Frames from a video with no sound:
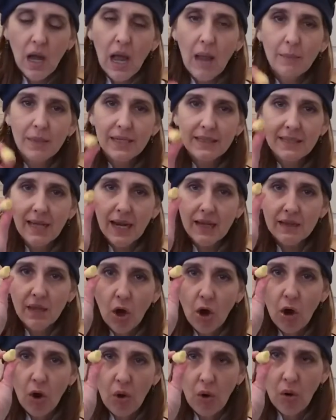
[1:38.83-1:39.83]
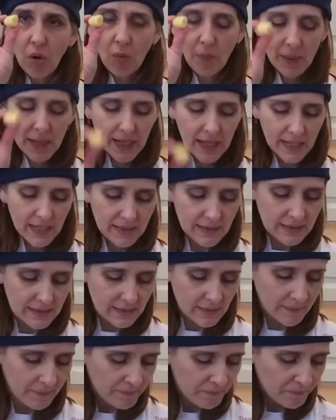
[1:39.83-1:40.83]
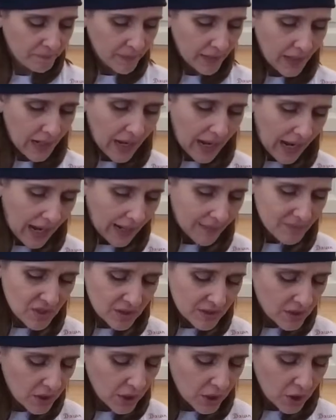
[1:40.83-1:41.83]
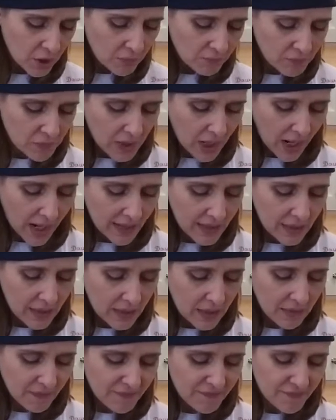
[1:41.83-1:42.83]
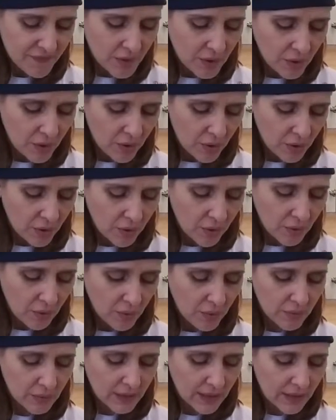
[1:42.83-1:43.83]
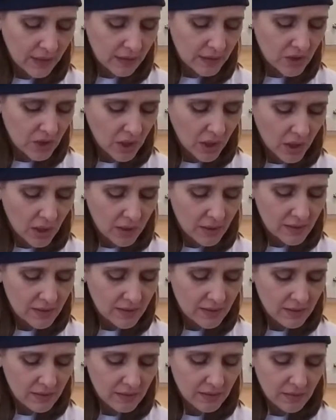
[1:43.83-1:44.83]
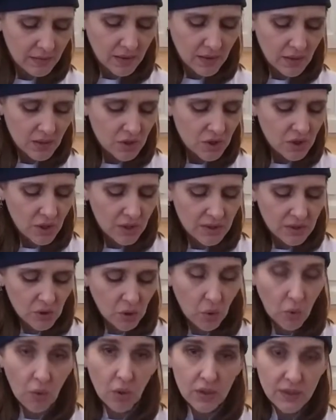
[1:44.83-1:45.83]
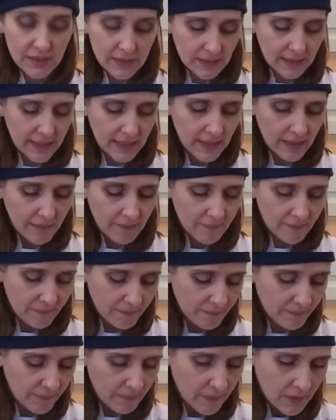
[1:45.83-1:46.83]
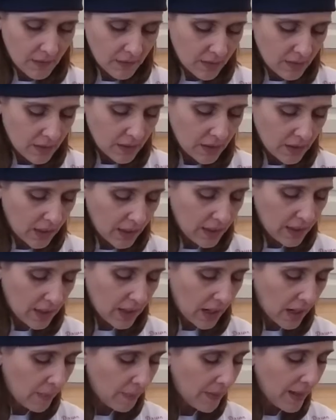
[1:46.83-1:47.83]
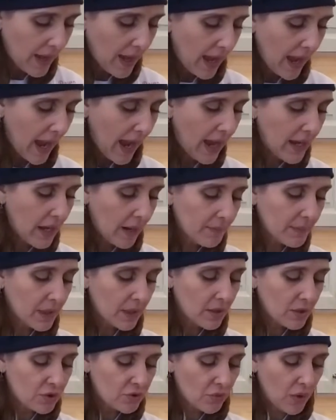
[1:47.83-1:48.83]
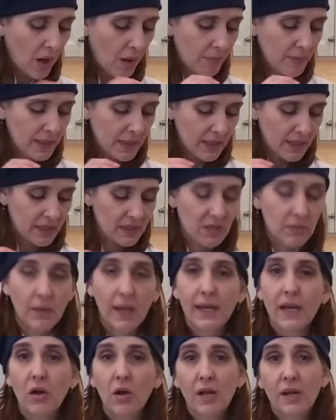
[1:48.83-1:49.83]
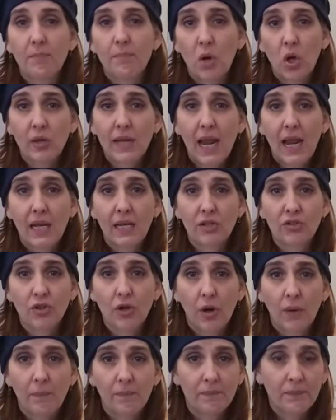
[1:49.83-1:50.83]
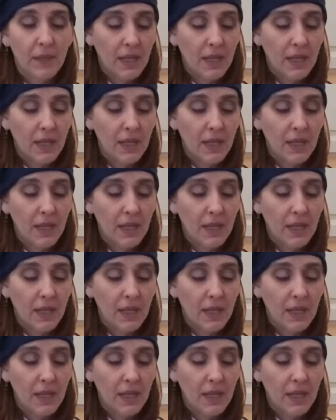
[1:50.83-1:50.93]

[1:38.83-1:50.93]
I'm going to take the whole piece. I'm just going to cut it in a few little chunks, just coarsely, cut it up, and I'm going to drop it into my bulk canning jar.